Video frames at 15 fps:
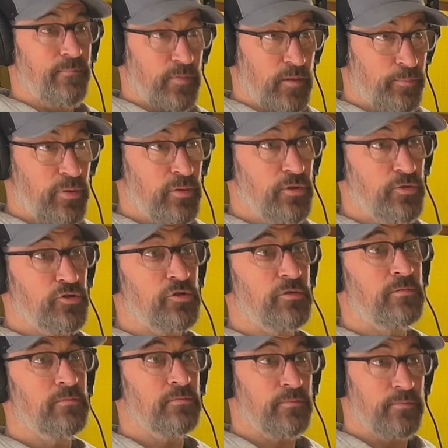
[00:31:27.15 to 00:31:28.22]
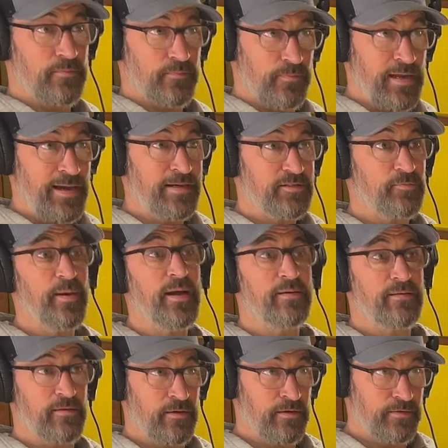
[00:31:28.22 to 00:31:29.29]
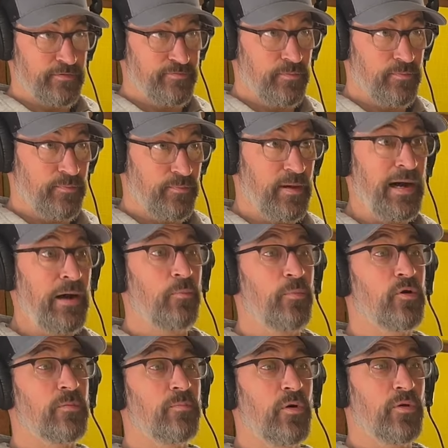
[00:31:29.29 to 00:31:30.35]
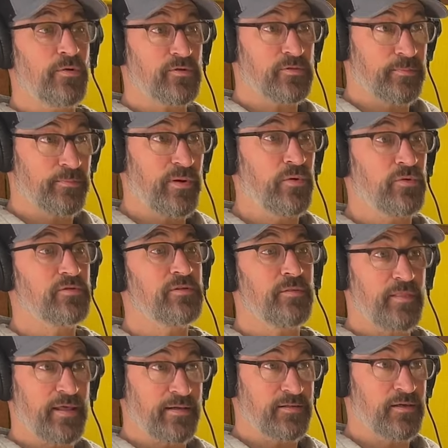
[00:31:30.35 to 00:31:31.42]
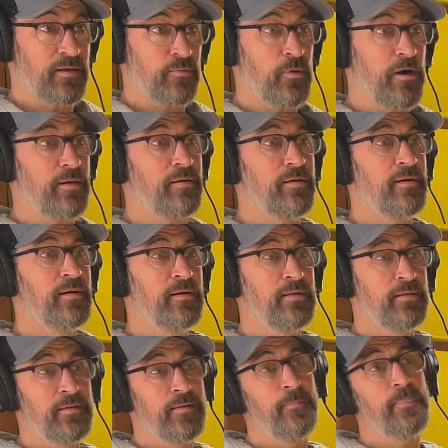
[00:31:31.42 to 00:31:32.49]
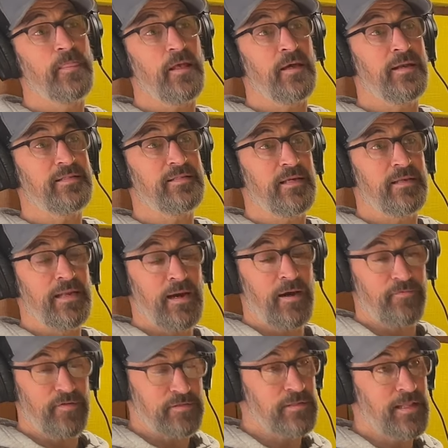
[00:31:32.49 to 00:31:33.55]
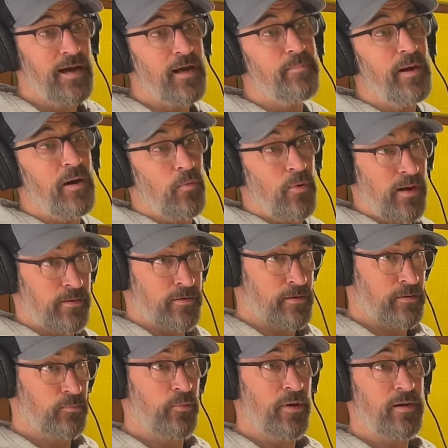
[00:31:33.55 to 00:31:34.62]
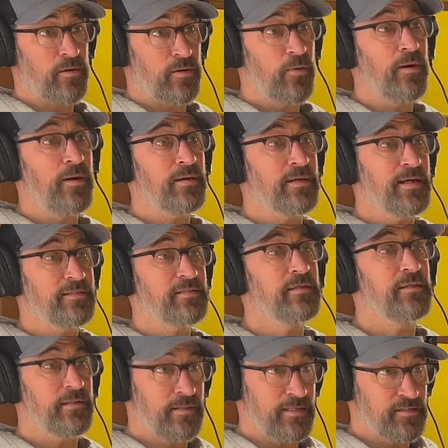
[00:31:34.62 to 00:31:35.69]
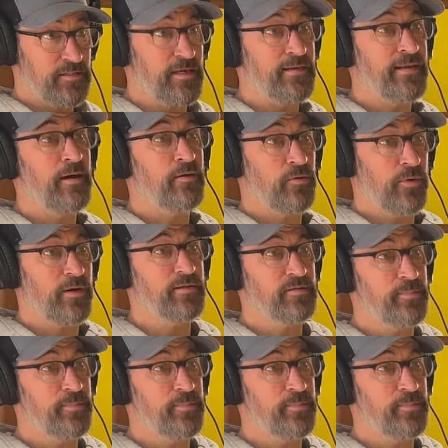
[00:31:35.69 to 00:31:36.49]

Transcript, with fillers: the pollution aspect of outboard motors and boats and things on water. And I said, now if it's not about water water quality, I said, then let's get down to what it's